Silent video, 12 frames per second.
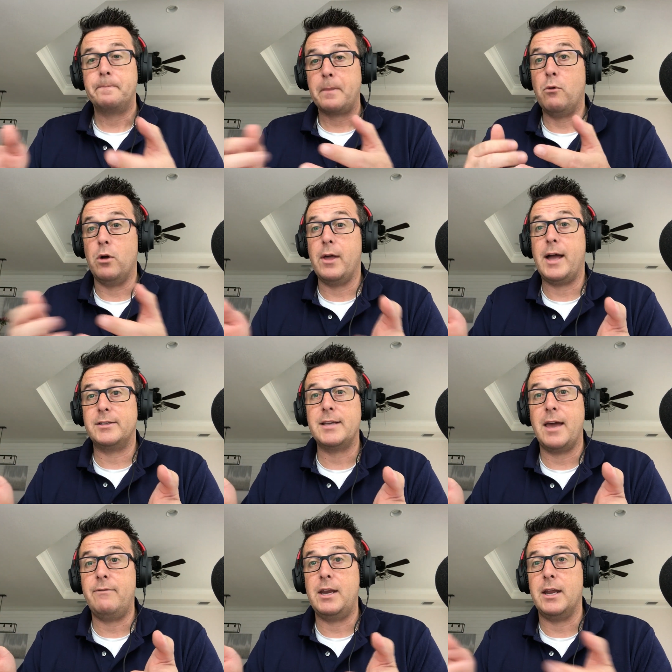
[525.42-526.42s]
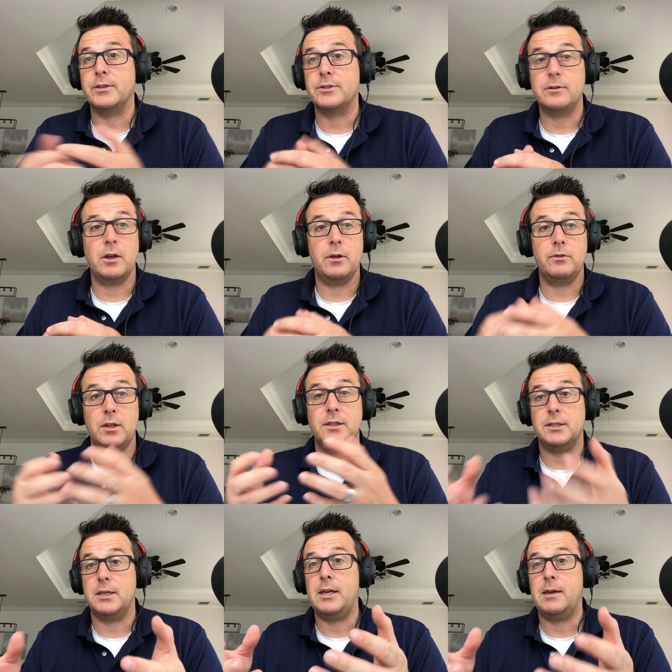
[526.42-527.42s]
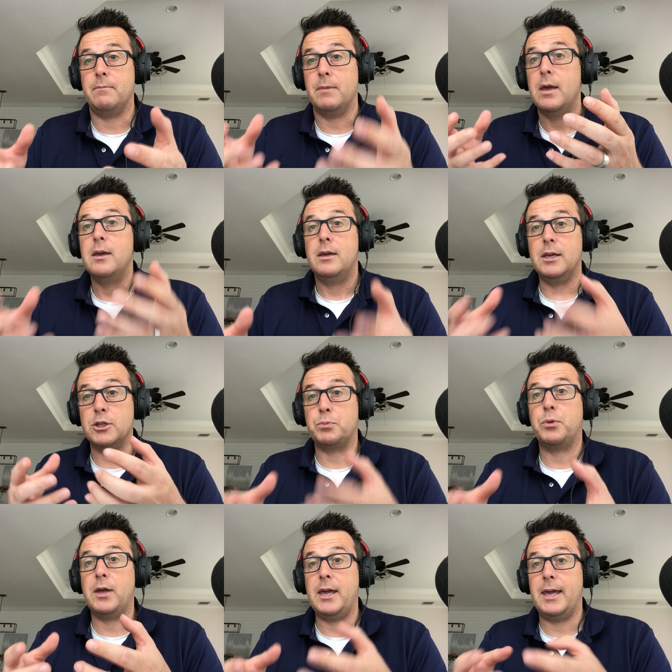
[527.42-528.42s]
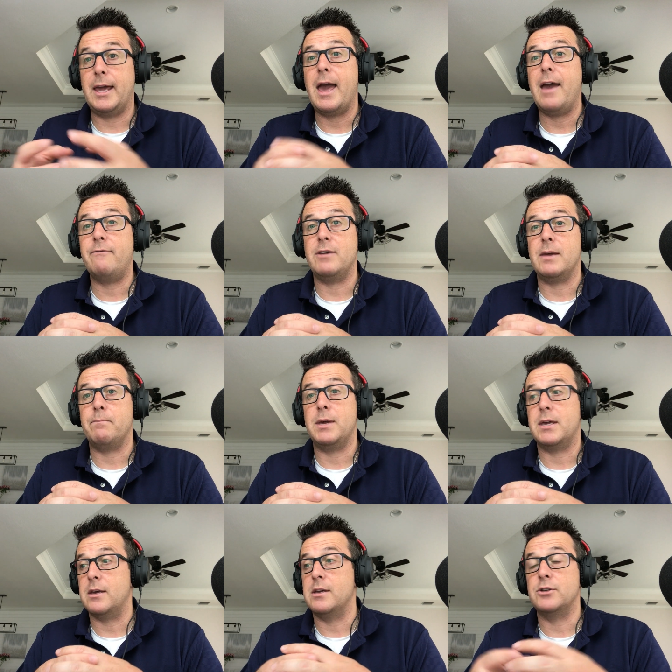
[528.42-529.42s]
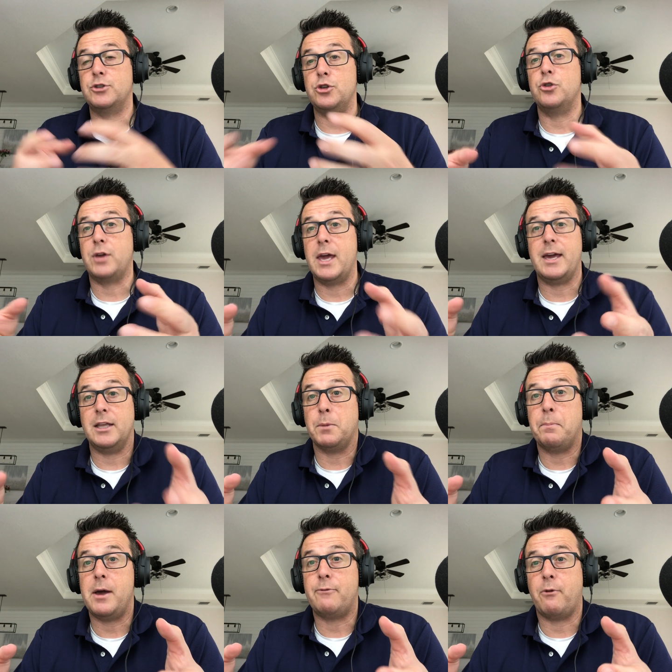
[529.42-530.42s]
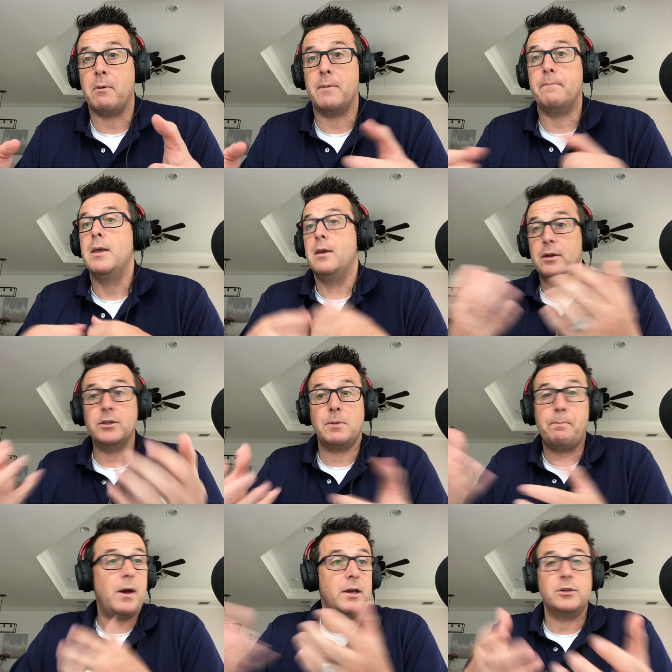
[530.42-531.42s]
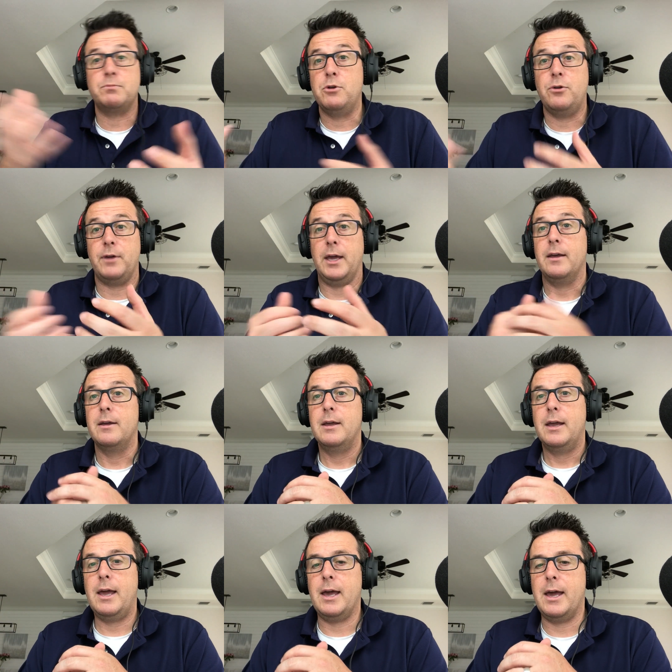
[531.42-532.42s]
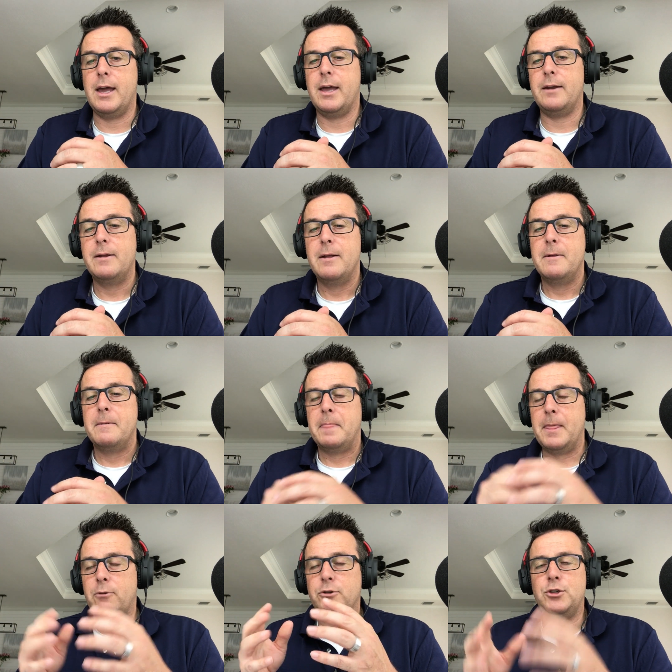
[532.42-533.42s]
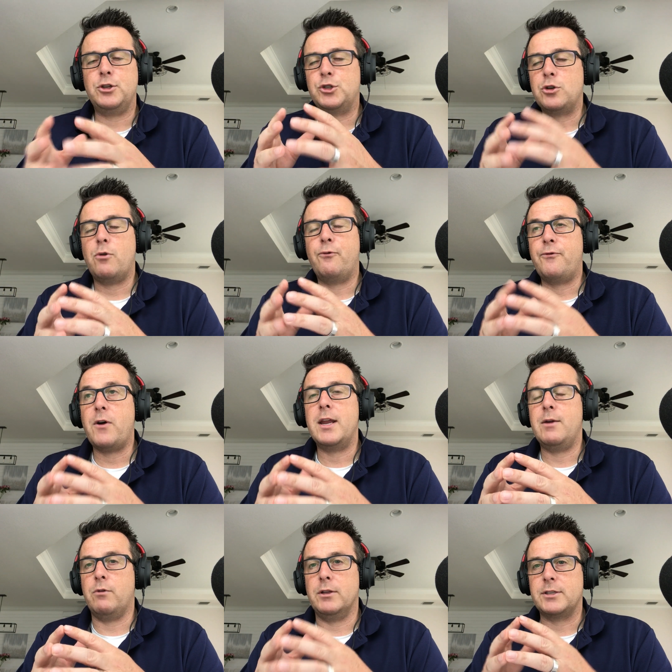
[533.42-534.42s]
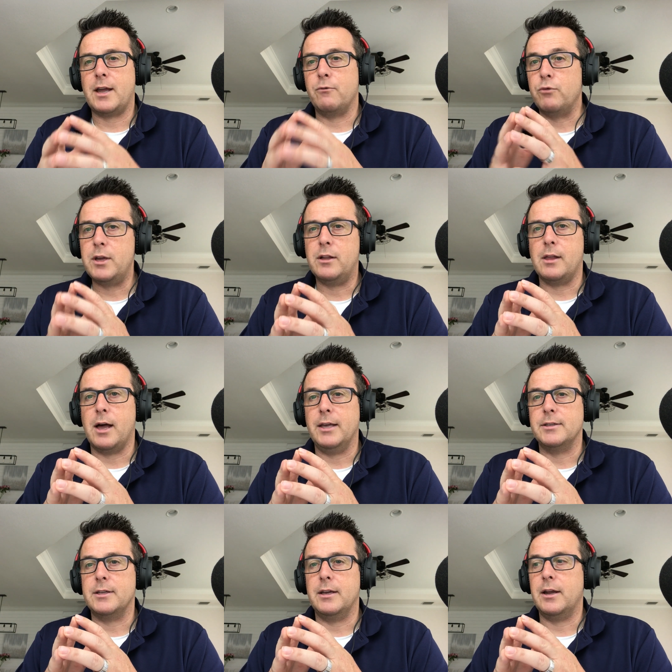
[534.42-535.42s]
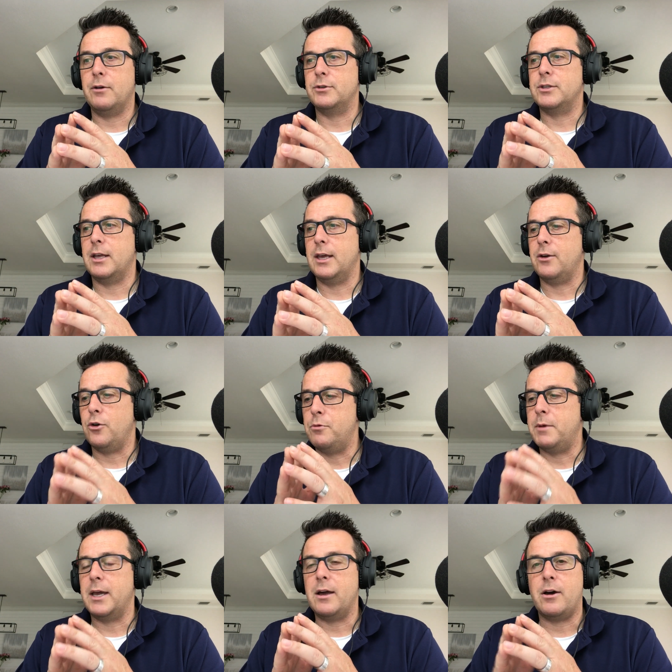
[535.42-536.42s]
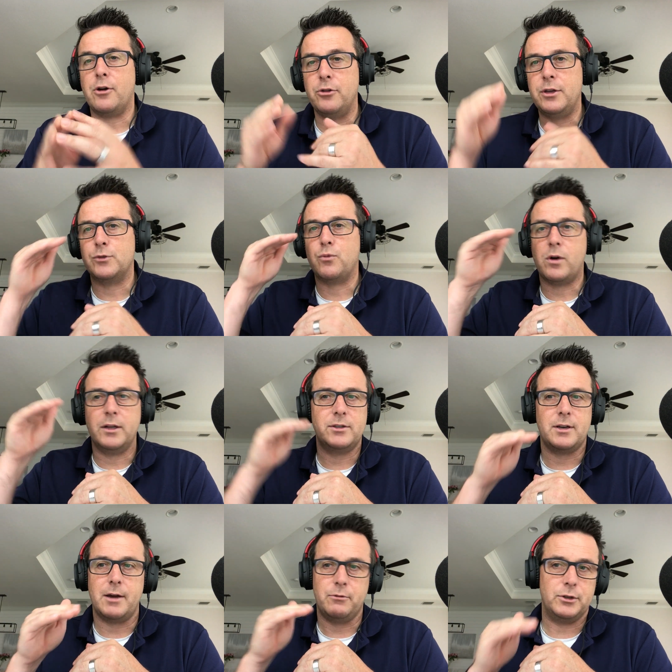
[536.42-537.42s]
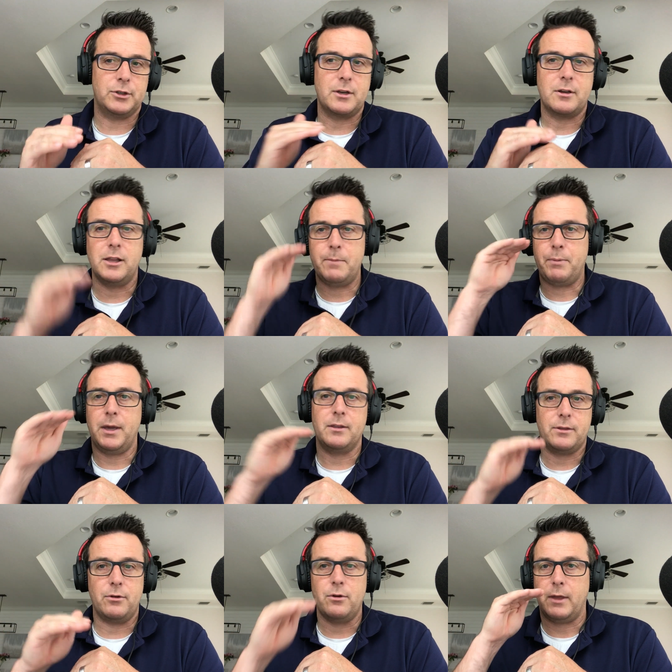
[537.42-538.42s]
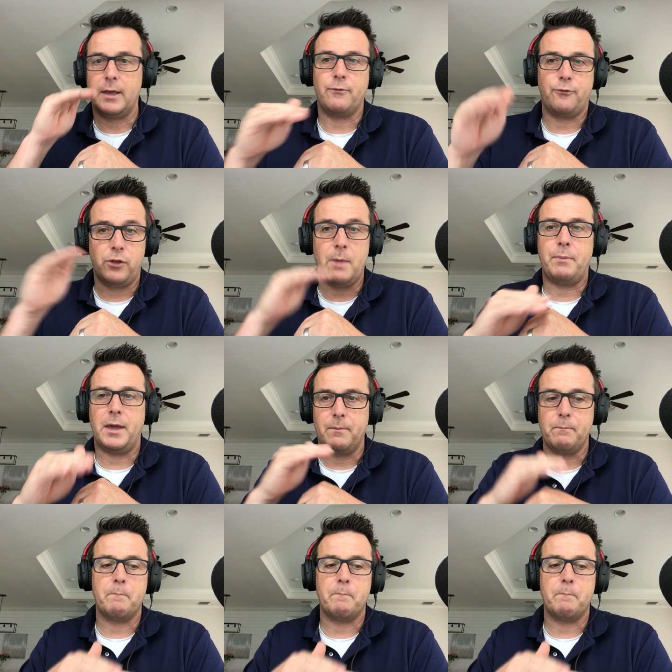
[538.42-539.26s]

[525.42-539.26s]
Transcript: Well, that's heaviness. The team is playing heavy because you can't get the puck from them because the puck is moving. And it was just so funny once I realized it. I was like, oh my God, all these ones that I was clipping through, like flipping